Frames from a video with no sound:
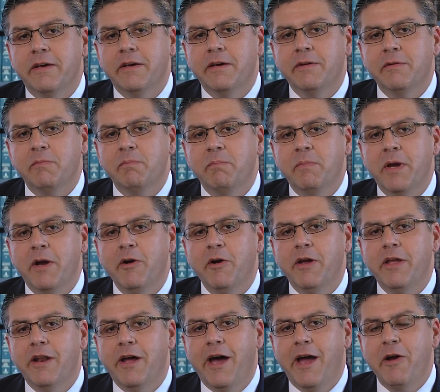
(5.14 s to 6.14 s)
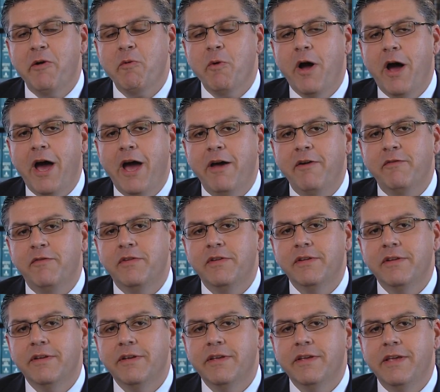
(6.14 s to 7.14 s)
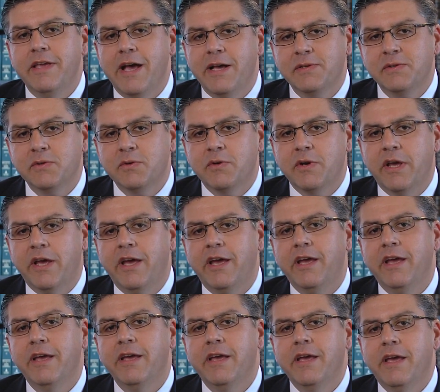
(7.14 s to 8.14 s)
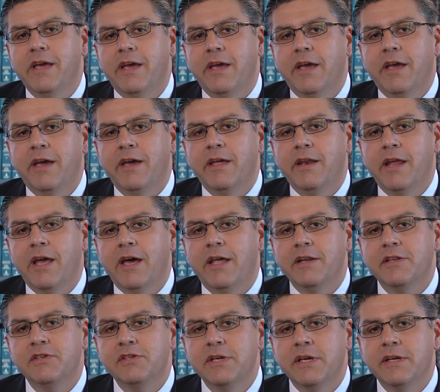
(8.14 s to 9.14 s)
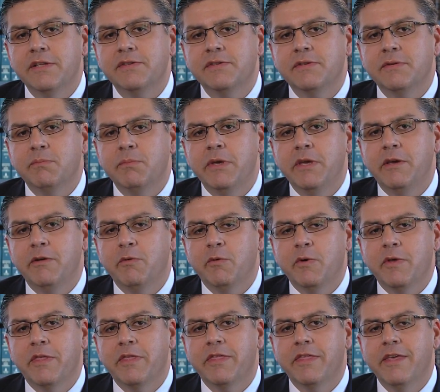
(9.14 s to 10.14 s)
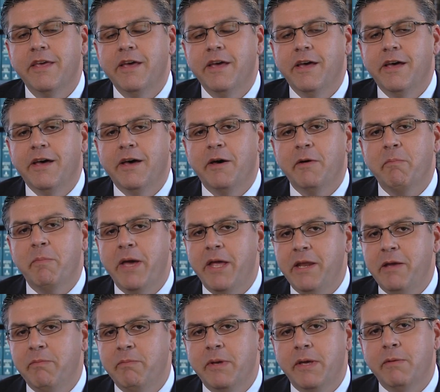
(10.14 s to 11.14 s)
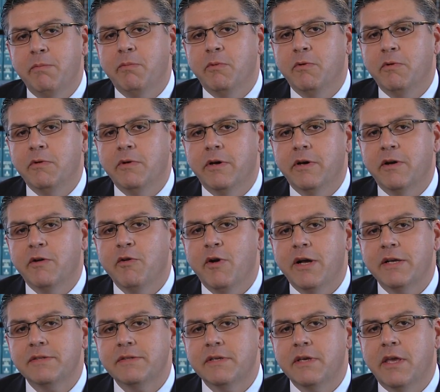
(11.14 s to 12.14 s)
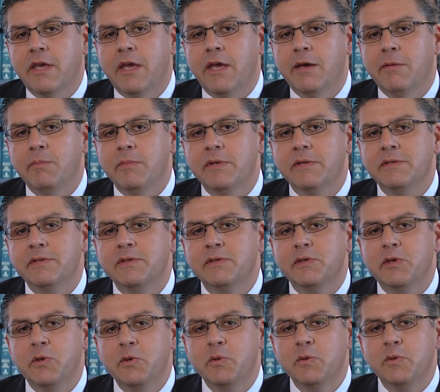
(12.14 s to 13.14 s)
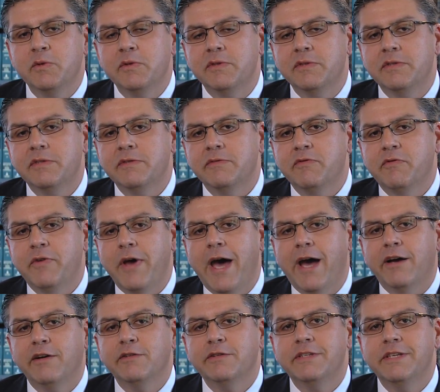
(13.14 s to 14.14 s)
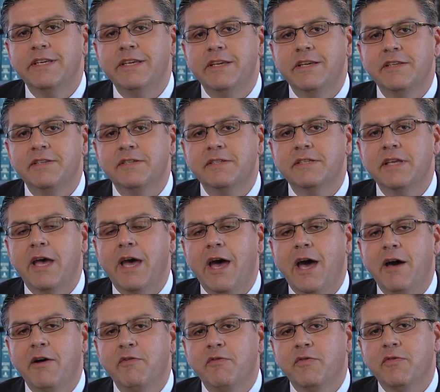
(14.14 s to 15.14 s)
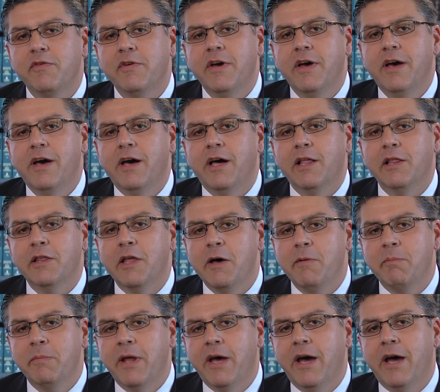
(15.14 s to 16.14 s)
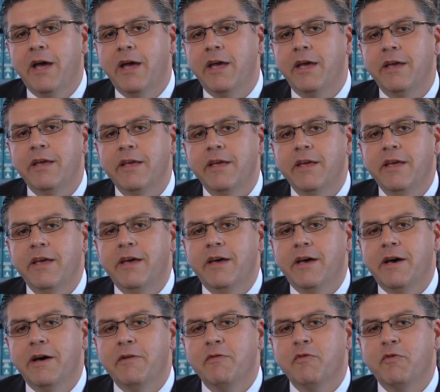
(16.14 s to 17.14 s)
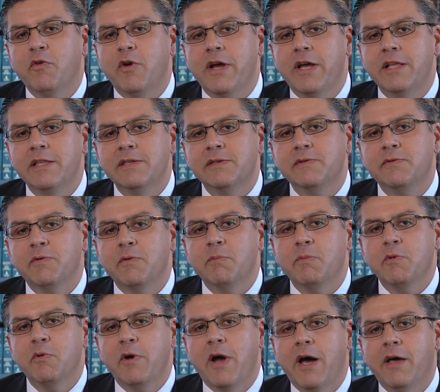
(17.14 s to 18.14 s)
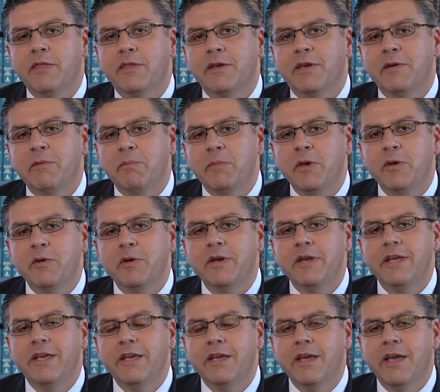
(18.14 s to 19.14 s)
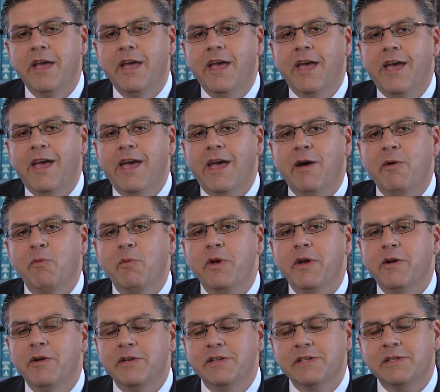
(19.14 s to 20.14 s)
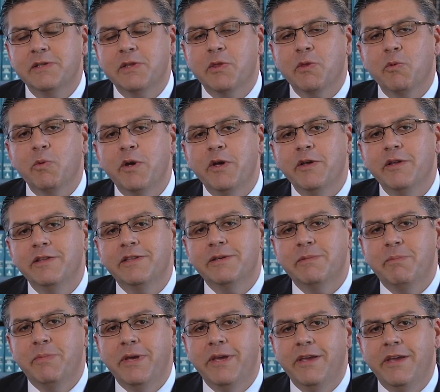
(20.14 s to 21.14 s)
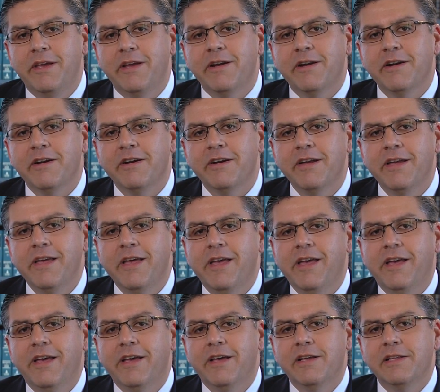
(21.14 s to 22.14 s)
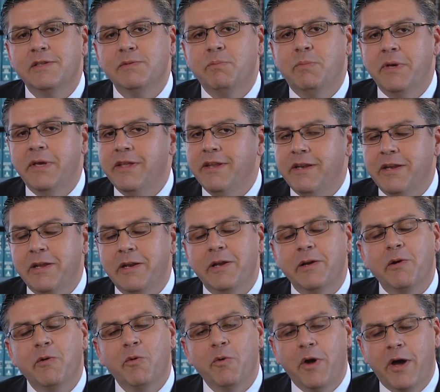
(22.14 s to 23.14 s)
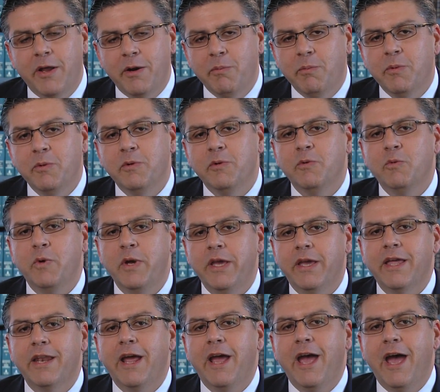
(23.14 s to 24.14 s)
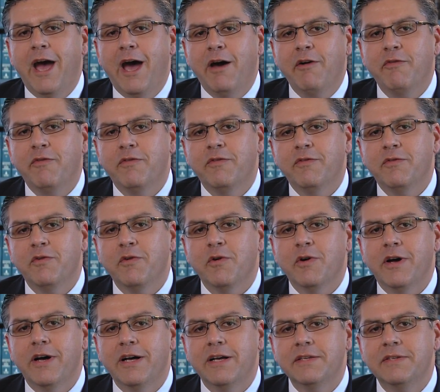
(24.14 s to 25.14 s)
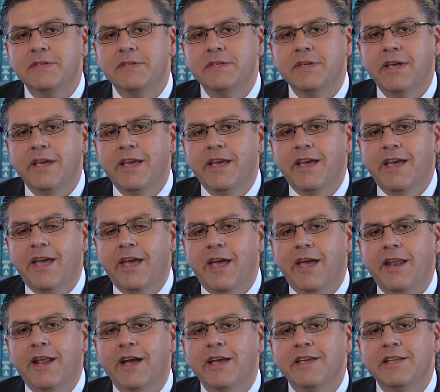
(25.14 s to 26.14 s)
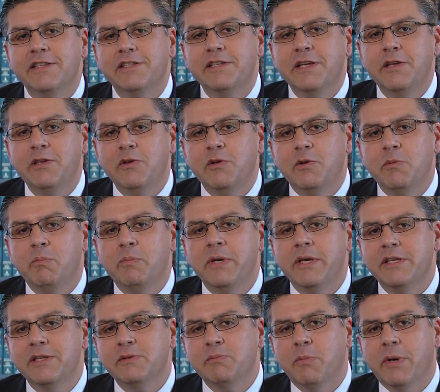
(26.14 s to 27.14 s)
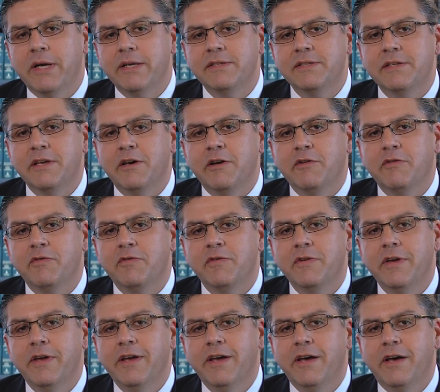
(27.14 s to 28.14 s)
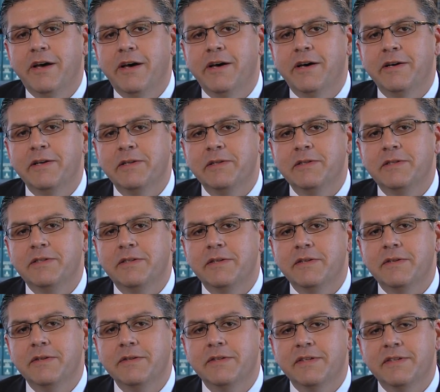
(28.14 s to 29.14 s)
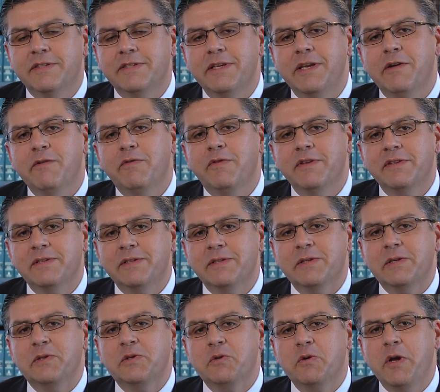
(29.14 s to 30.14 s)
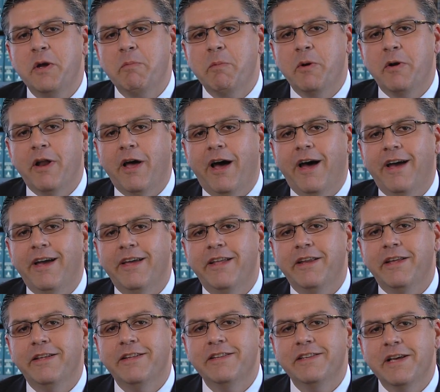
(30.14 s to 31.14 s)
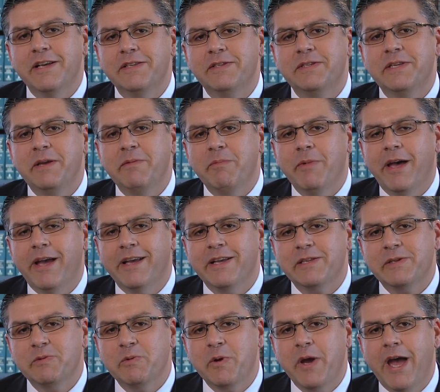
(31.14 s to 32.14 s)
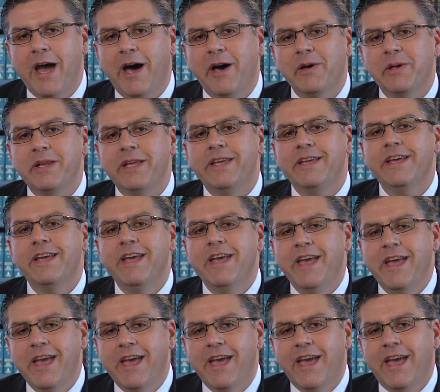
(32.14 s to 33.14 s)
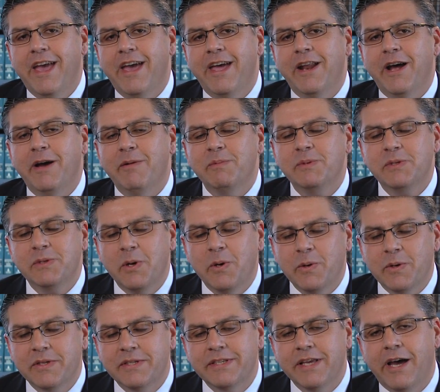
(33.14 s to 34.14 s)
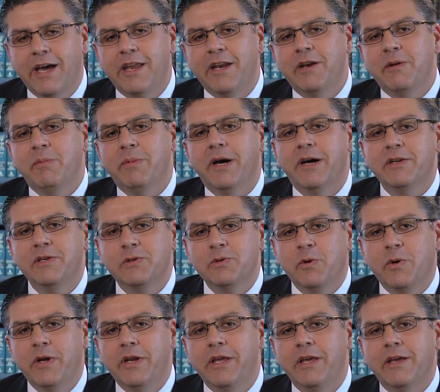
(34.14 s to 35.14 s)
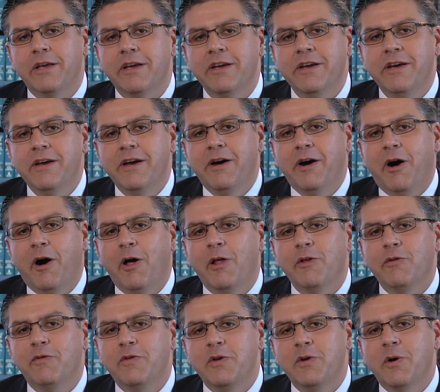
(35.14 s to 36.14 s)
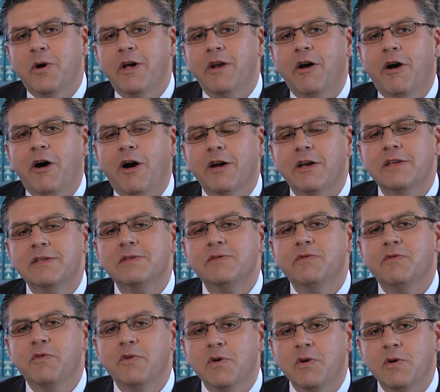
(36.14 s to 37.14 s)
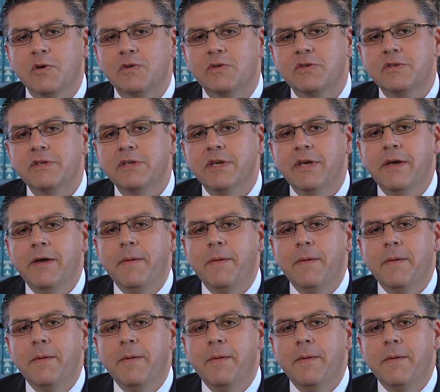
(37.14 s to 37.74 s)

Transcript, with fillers: Uh, Mary and I arrived yesterday and had a chance to meet with uh, many people across the campus, students, faculty, staff, alumni, uh, friends from throughout the community, and we are just thrilled to be here. It's been an incredible week and a half for us, and I continue to pinch myself uh, to, to see if this is a dream or not. And it does seem like it's reality. And I'm so excited about joining all of you on August 1st.